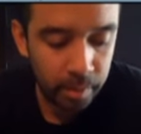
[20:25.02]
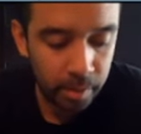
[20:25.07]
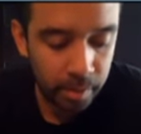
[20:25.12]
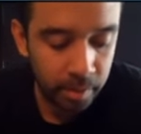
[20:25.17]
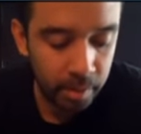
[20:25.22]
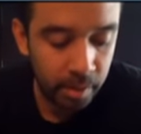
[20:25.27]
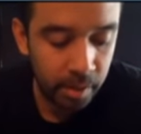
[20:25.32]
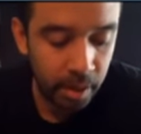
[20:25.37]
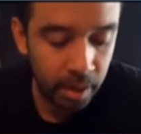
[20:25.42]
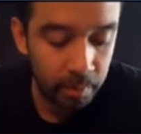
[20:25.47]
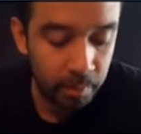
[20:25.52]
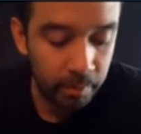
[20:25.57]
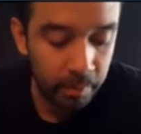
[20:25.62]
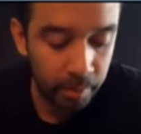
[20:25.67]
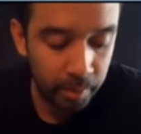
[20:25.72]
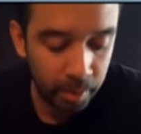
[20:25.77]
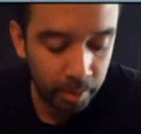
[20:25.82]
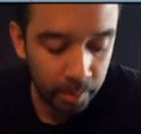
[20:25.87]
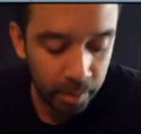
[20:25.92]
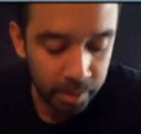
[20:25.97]
The name
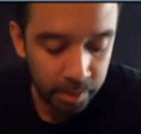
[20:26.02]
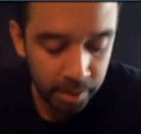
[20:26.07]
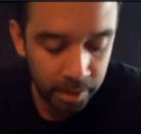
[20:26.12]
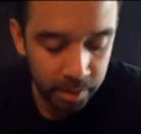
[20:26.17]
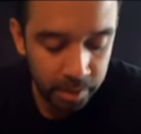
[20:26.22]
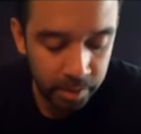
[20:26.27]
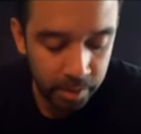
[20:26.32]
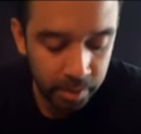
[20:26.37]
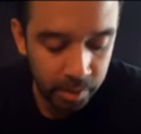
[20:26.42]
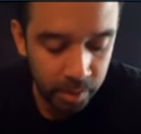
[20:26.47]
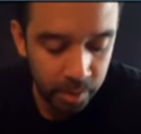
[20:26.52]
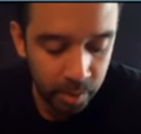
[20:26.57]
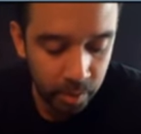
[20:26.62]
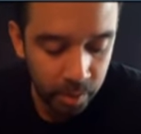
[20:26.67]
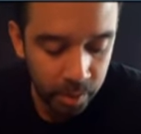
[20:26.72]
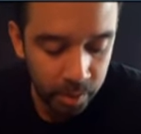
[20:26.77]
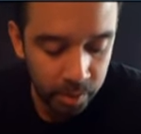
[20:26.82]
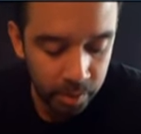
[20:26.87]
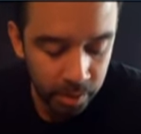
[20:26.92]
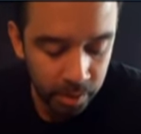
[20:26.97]
of it pretty much answers the
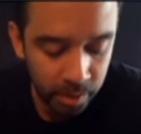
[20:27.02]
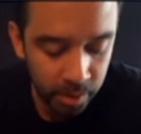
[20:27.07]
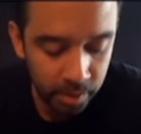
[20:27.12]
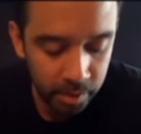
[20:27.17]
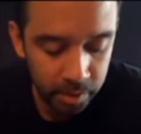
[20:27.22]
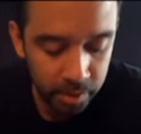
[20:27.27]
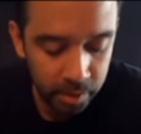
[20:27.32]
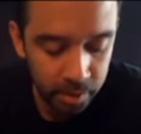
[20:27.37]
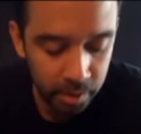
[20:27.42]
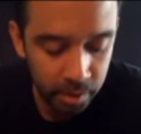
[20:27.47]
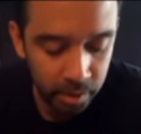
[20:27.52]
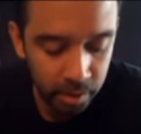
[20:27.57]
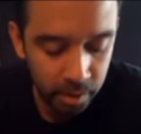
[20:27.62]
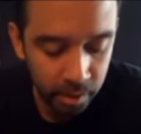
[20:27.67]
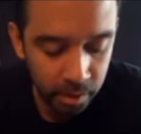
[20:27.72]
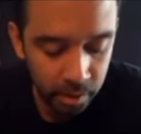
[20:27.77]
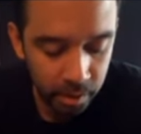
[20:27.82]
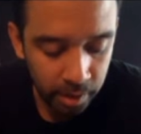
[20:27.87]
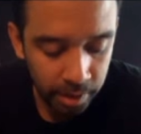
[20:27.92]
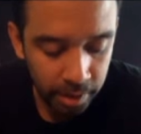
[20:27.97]
question there. It's just an
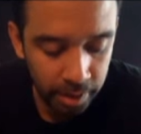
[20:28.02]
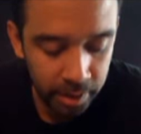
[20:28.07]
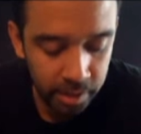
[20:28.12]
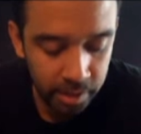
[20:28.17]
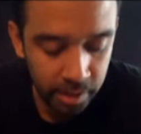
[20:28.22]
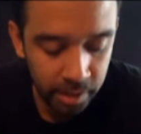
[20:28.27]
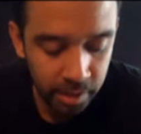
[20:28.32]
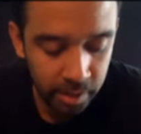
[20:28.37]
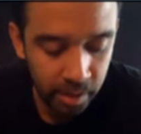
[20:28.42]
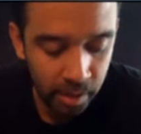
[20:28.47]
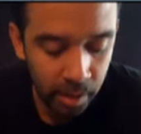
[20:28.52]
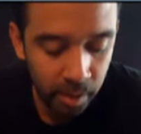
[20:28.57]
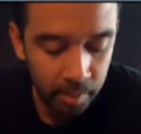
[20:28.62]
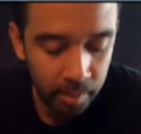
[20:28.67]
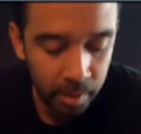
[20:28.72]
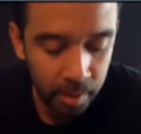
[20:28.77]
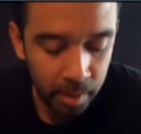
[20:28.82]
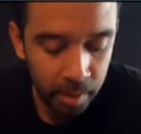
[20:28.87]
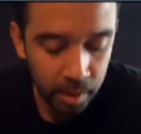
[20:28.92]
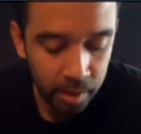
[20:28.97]
8-sided
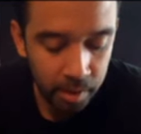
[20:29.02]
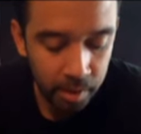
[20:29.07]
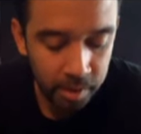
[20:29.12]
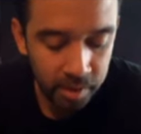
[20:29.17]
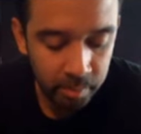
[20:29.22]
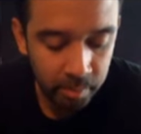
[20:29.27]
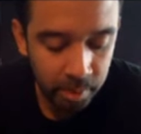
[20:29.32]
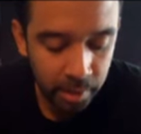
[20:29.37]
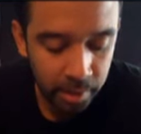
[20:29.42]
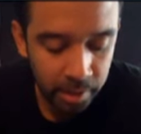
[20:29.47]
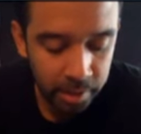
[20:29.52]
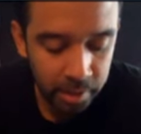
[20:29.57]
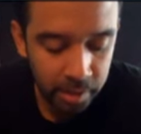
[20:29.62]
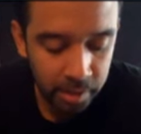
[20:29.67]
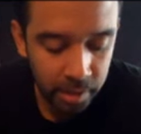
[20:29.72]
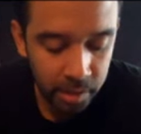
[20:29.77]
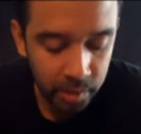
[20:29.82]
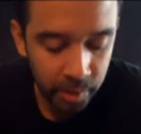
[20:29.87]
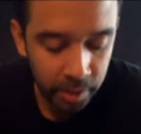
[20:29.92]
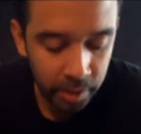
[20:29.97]
knob that
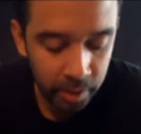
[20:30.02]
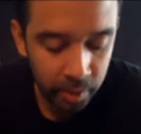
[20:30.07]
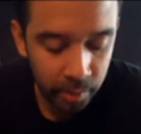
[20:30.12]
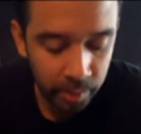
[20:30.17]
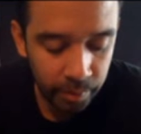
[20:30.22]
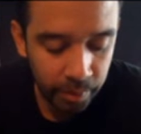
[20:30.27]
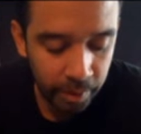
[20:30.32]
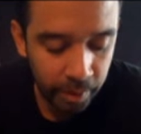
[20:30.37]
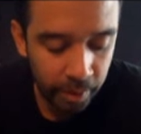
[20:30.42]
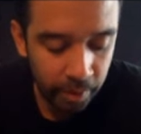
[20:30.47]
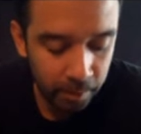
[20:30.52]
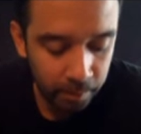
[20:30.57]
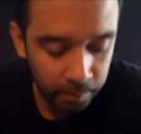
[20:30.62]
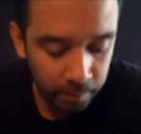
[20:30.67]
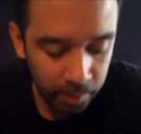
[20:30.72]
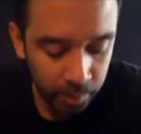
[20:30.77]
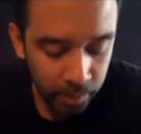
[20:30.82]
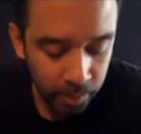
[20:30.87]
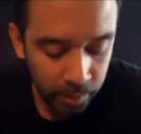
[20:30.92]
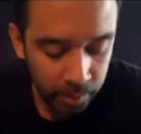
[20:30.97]
supplies the trailer with air.
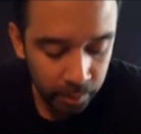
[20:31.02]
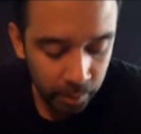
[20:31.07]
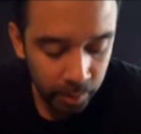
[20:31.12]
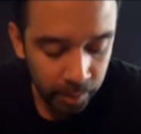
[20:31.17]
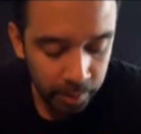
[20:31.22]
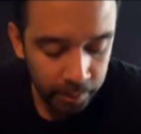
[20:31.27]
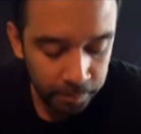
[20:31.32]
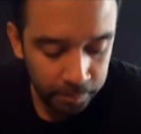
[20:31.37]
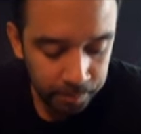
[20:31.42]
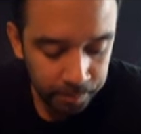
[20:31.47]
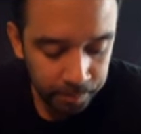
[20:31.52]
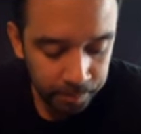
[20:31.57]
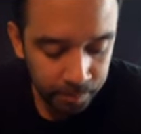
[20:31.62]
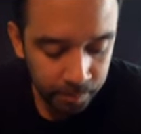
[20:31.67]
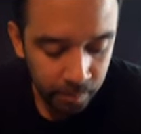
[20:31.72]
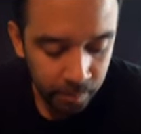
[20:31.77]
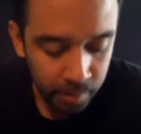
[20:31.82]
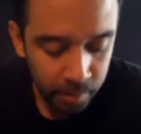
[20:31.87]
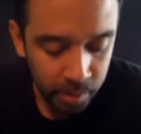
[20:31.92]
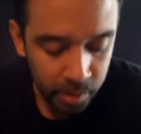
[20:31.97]
3.
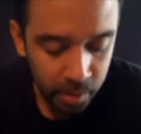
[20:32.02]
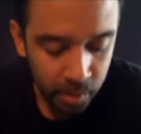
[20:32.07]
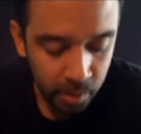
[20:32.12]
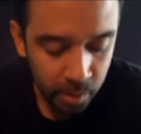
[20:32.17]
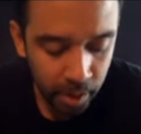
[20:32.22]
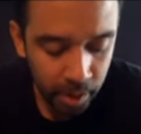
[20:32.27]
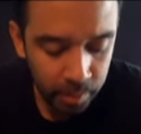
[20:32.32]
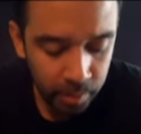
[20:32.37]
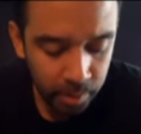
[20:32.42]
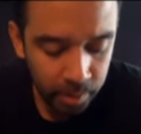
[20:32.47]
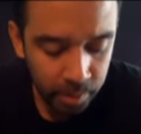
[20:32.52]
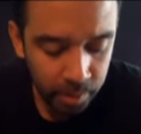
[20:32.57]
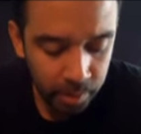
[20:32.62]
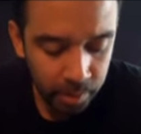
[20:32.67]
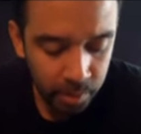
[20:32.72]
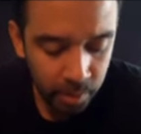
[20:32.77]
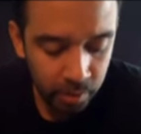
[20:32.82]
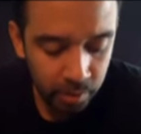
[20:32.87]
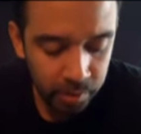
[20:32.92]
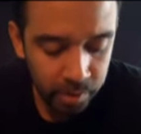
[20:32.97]
Describe what
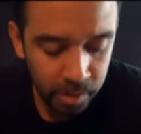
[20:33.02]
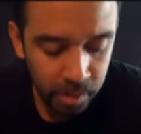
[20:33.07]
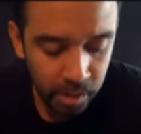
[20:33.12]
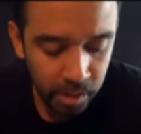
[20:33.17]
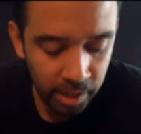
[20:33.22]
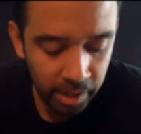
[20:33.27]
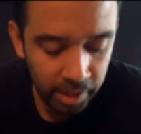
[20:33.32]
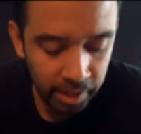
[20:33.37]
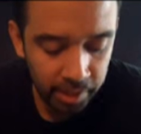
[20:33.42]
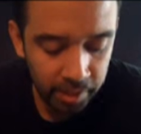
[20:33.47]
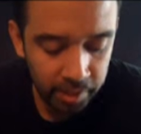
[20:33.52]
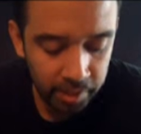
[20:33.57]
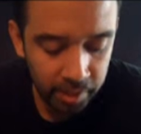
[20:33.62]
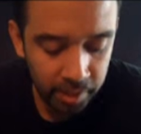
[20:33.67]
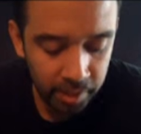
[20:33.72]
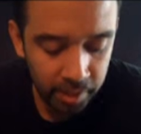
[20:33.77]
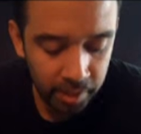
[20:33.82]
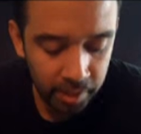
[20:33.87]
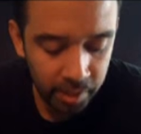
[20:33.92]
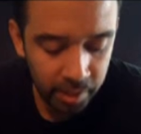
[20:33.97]
the service line
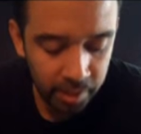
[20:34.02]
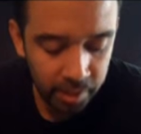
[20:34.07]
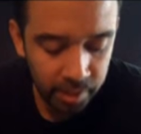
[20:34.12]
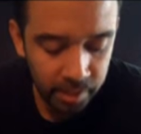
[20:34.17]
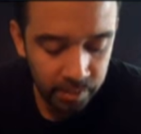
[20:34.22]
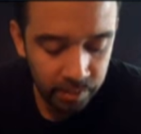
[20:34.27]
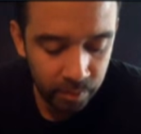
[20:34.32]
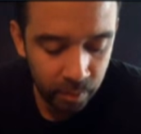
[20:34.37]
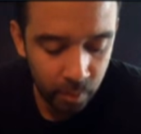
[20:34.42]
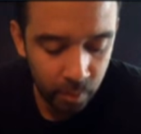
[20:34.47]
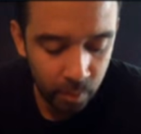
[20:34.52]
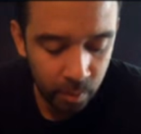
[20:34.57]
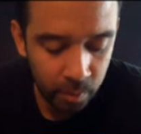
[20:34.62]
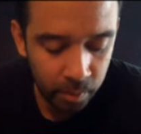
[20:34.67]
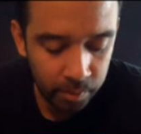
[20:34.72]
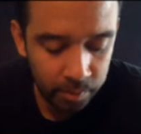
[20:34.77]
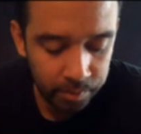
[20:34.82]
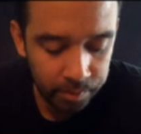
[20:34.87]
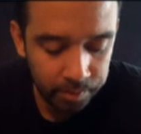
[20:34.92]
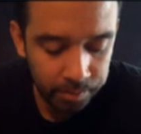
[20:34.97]
is
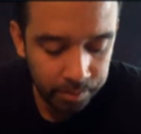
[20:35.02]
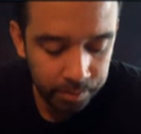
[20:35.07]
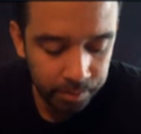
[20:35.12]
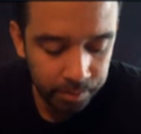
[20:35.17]
for.